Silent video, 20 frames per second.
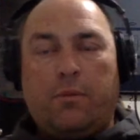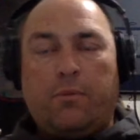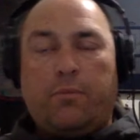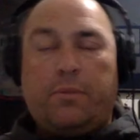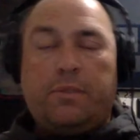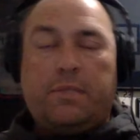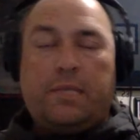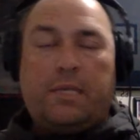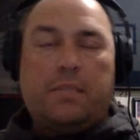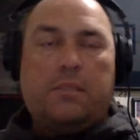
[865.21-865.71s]
or
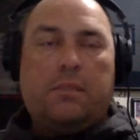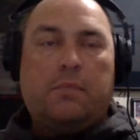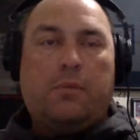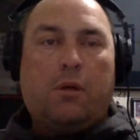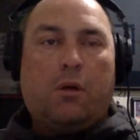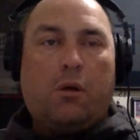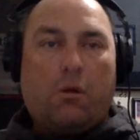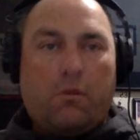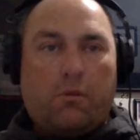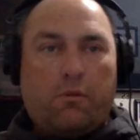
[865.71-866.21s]
possess the
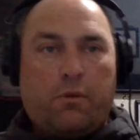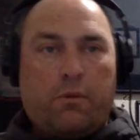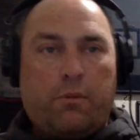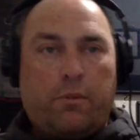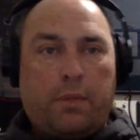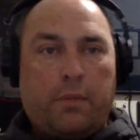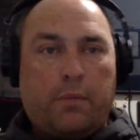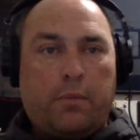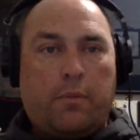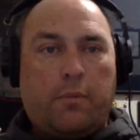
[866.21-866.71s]
ball for a
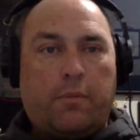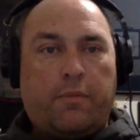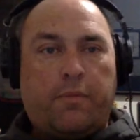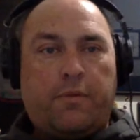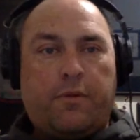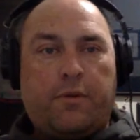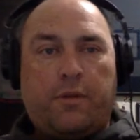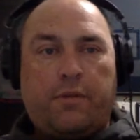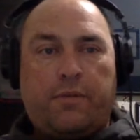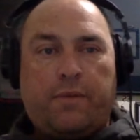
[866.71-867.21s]
minimum of
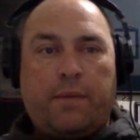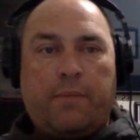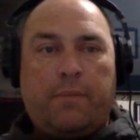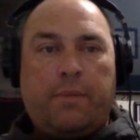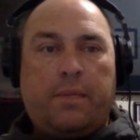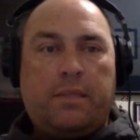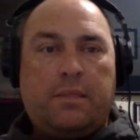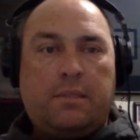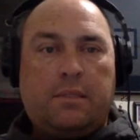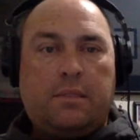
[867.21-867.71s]
35
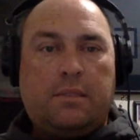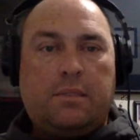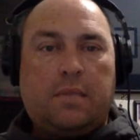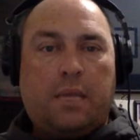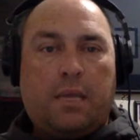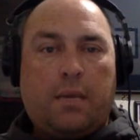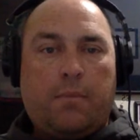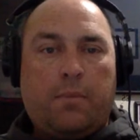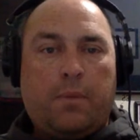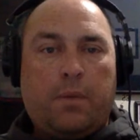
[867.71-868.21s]
minutes in this
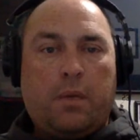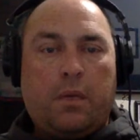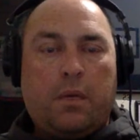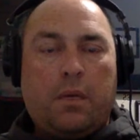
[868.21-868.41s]
game,